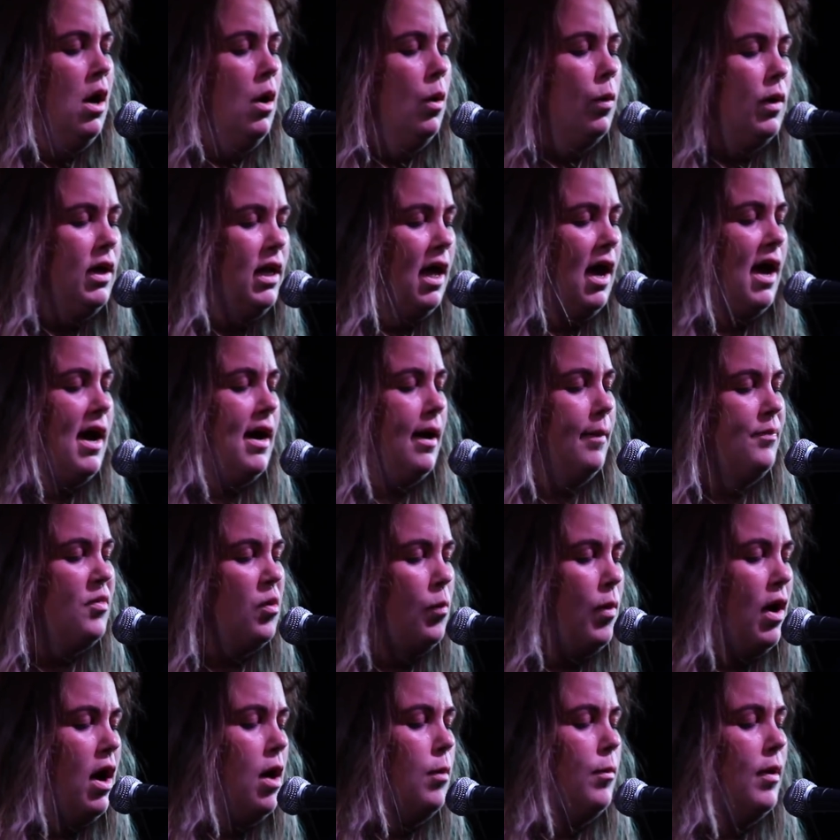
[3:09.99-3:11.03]
We light up the
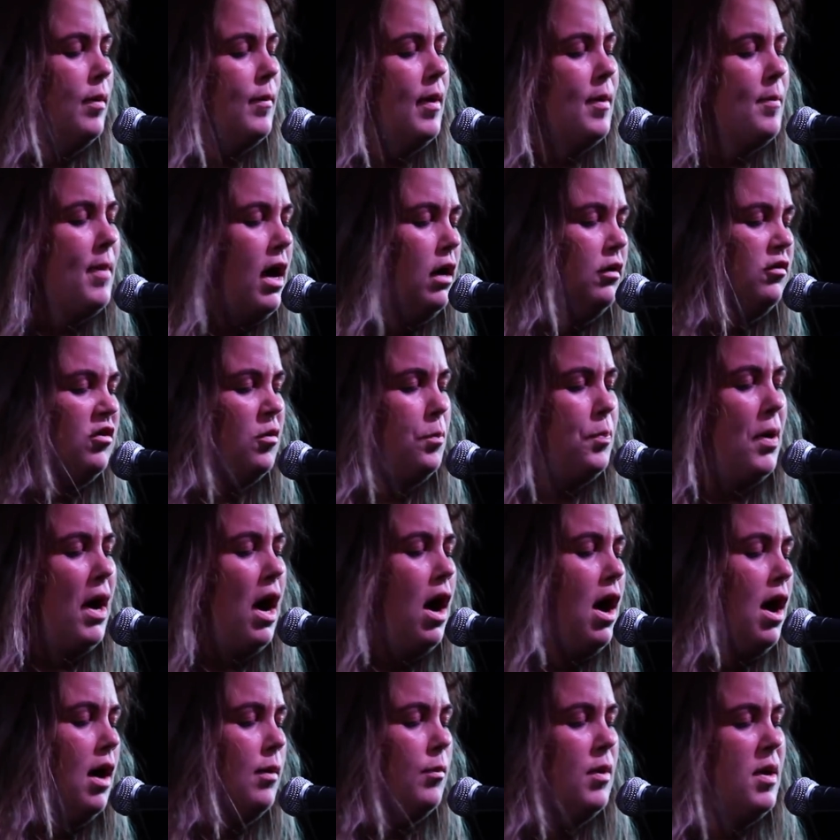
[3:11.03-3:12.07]
world when we're miles
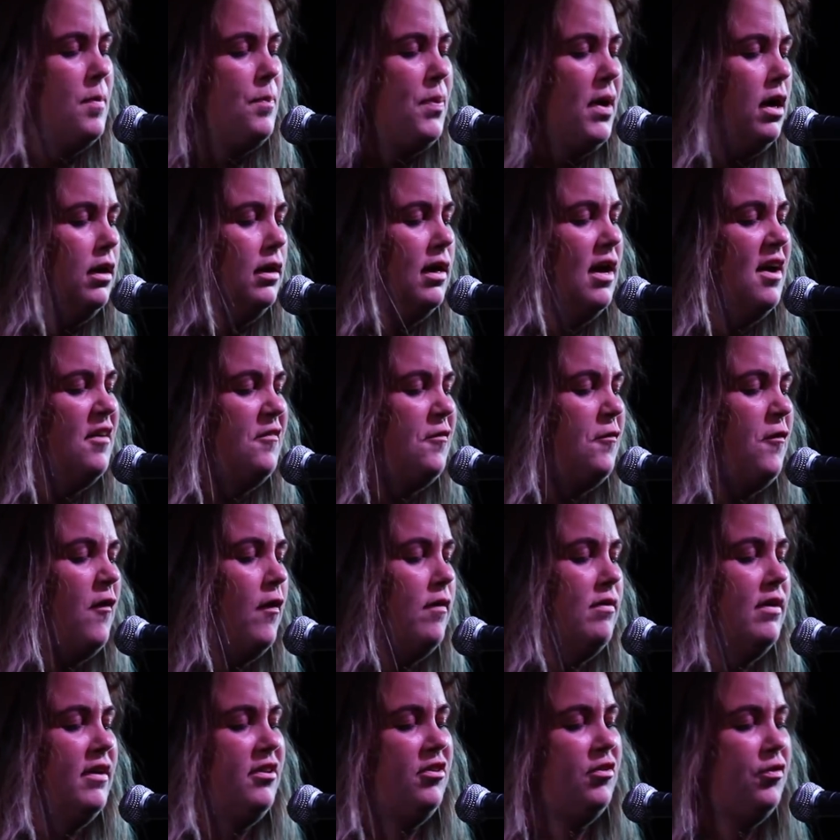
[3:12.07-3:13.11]
apart, and we burn like
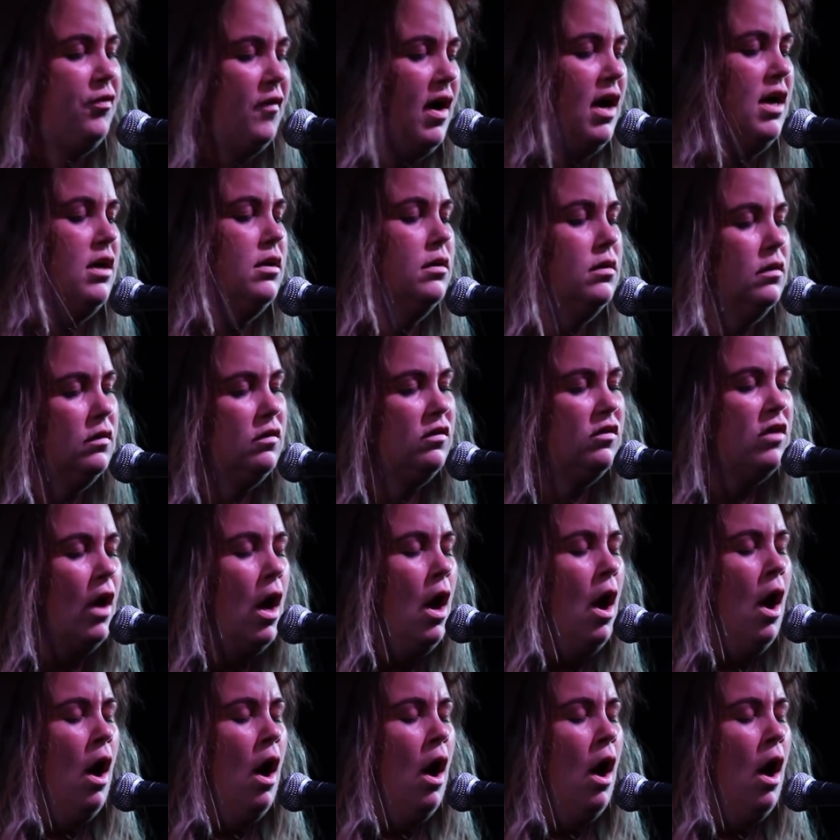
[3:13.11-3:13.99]
forest fires.